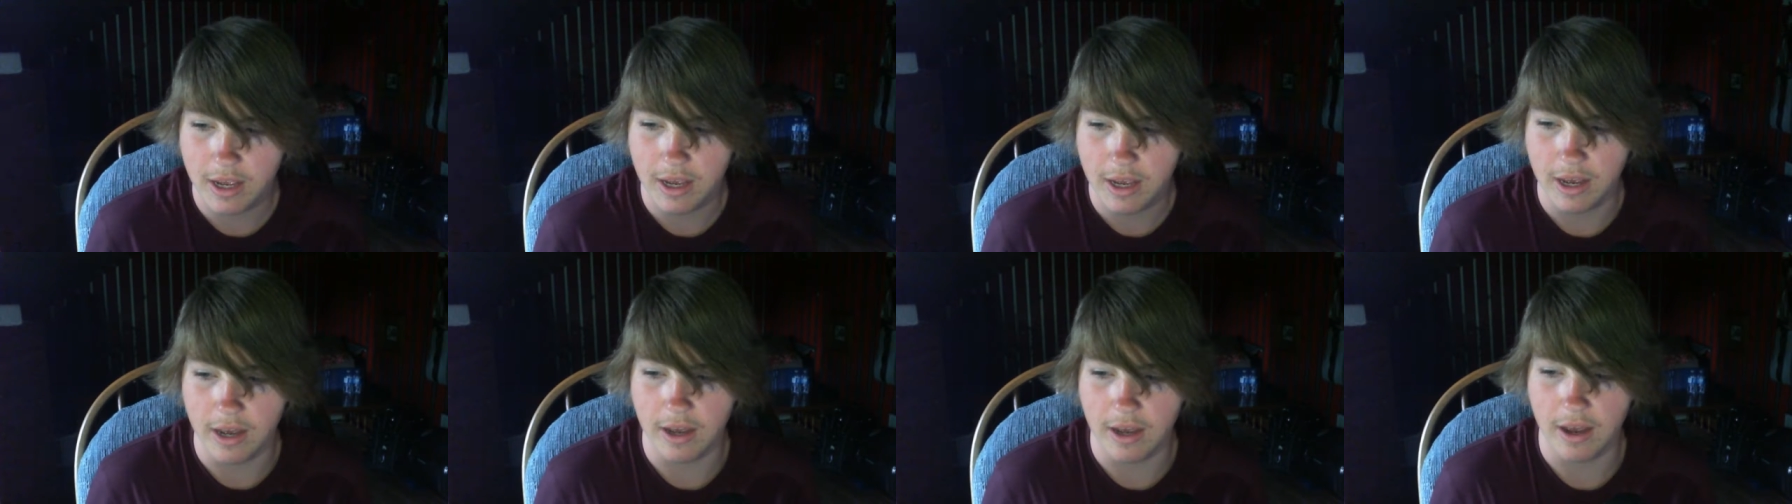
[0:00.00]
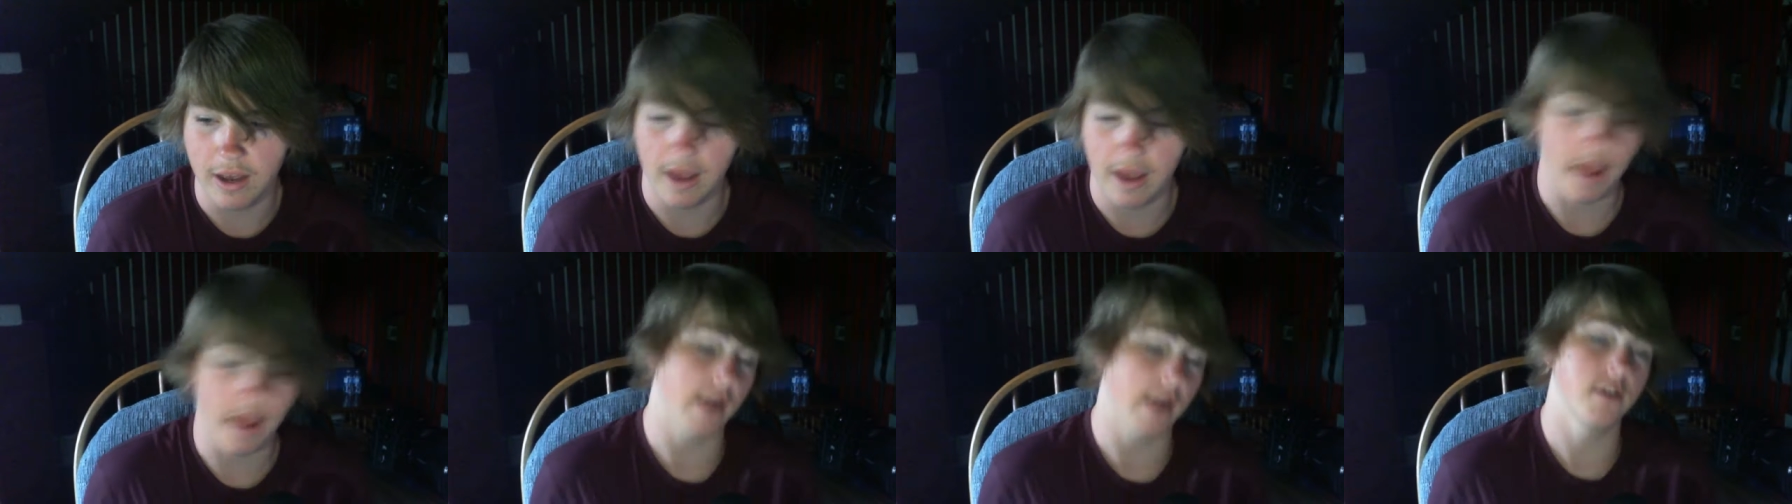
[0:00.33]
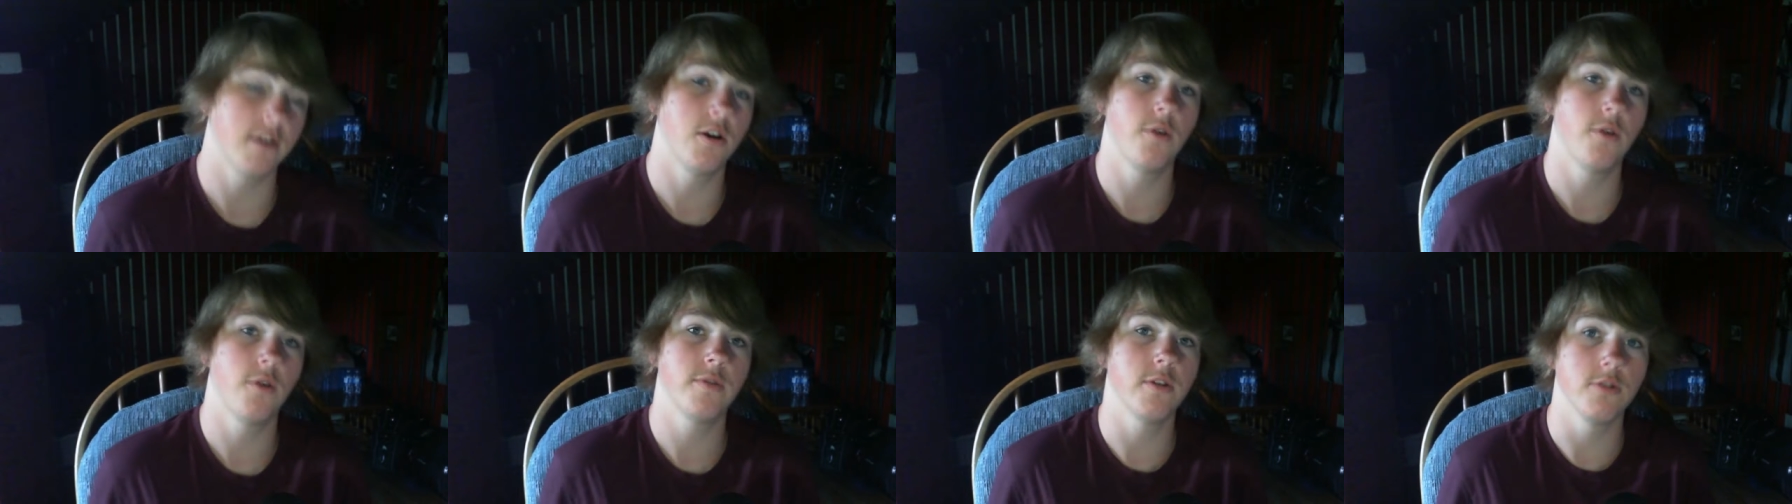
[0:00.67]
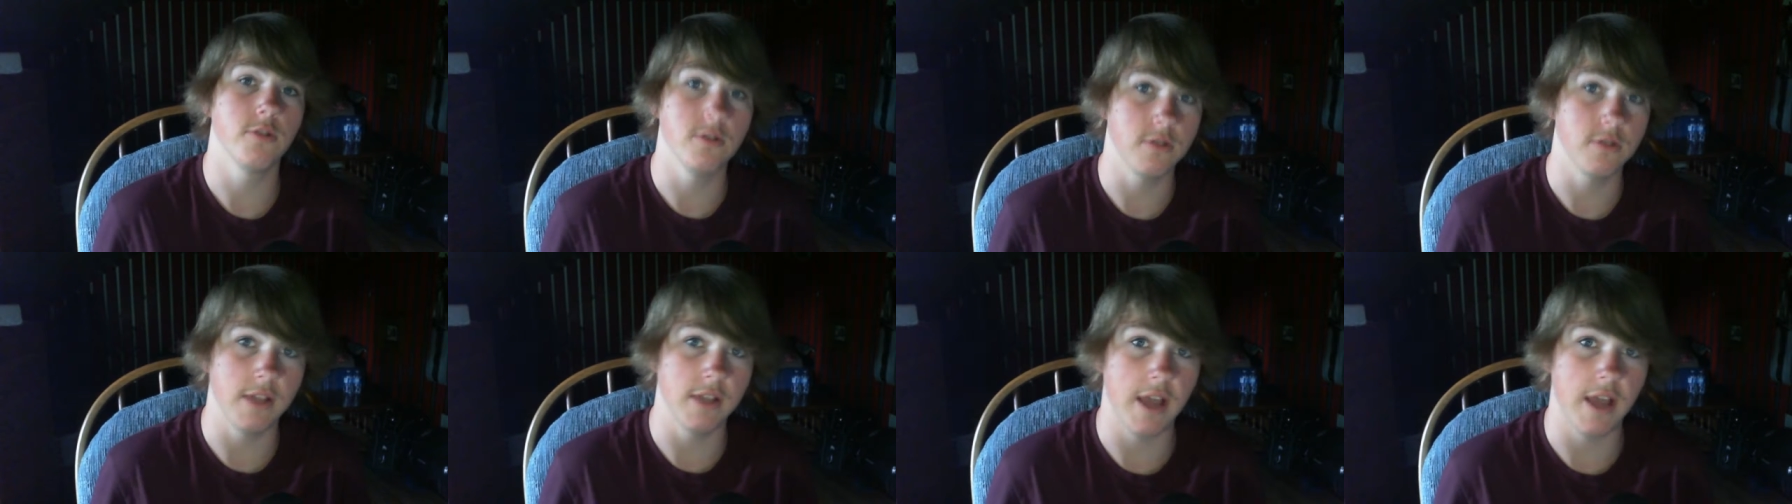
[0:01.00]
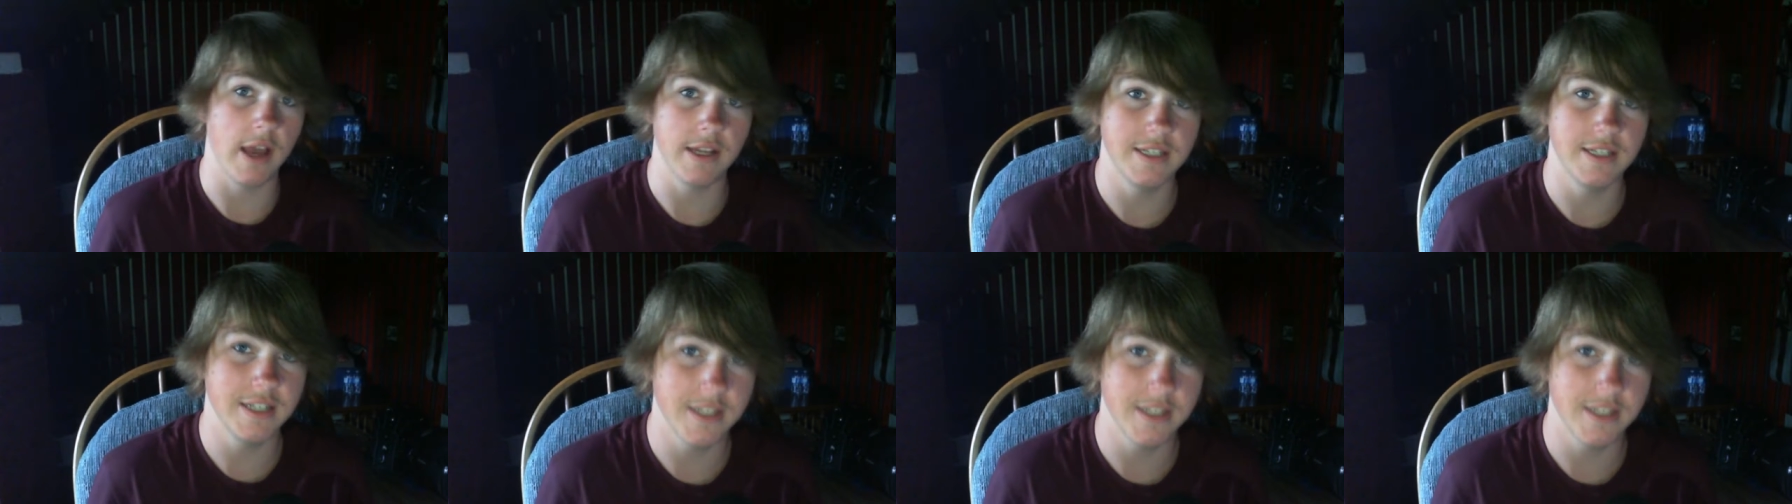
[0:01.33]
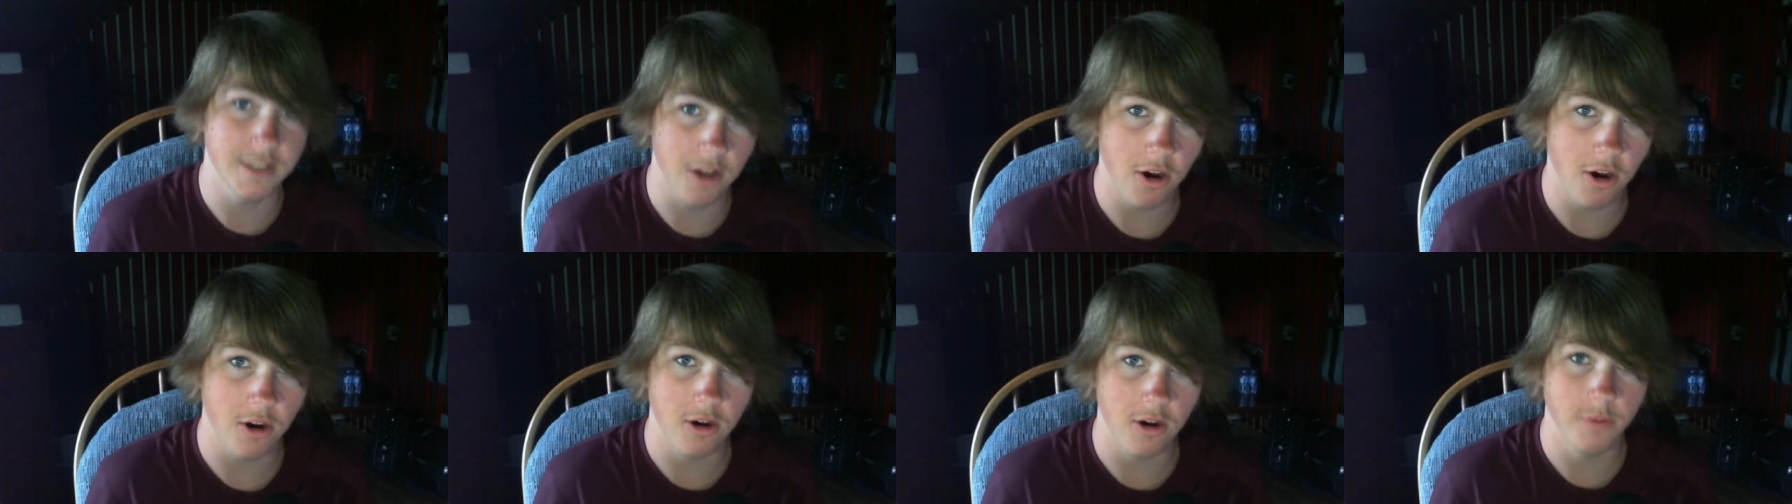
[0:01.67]
uh, I don't know what those ideas
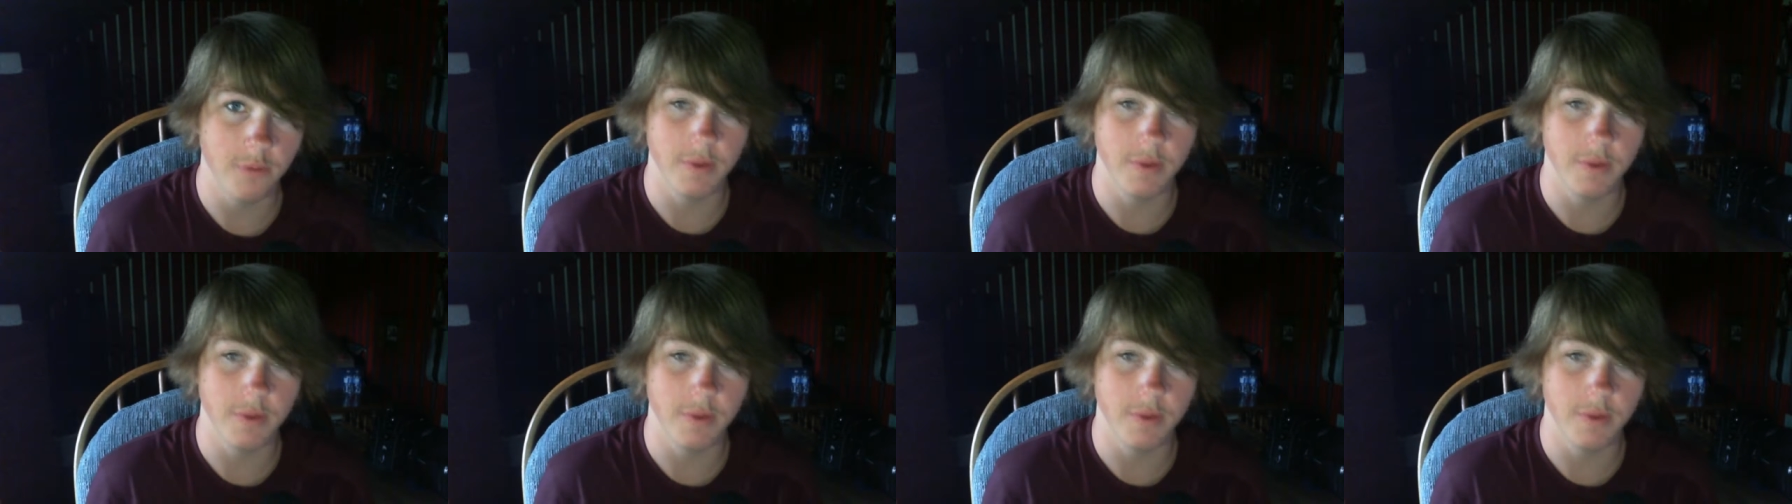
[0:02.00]
are,